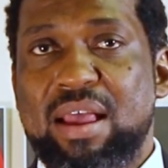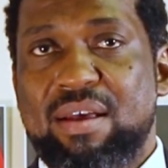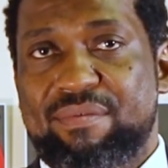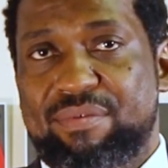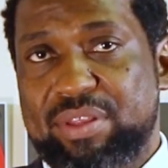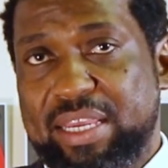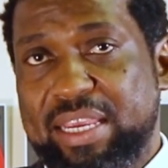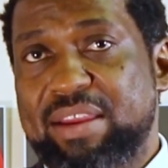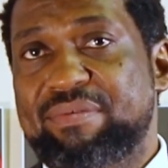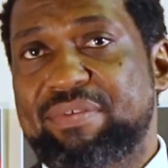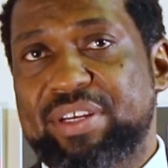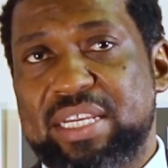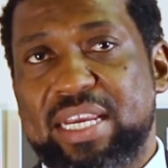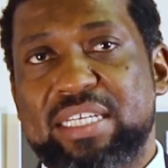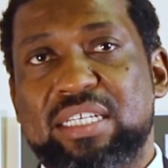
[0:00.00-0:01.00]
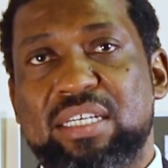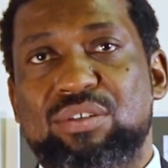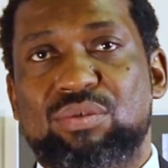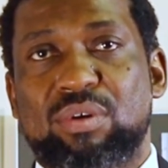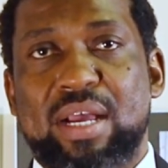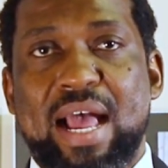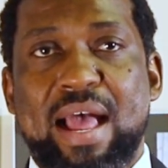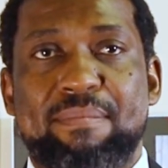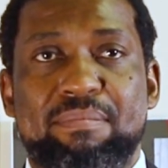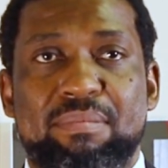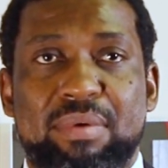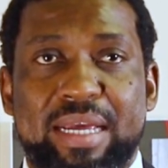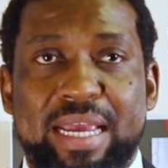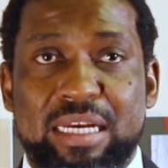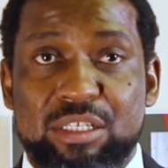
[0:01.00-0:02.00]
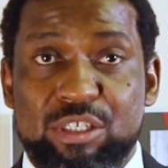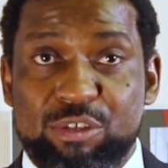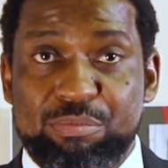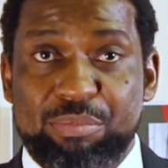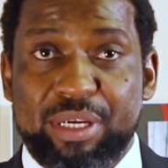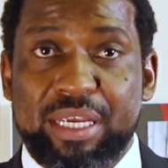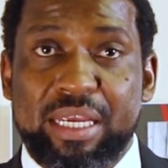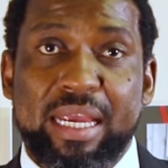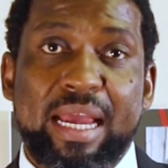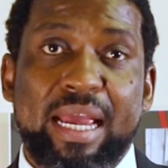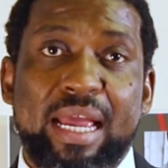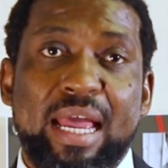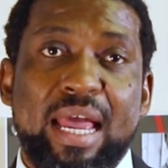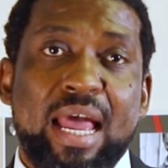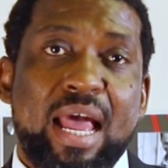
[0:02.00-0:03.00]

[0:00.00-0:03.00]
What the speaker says: for the invitation to come and speak here.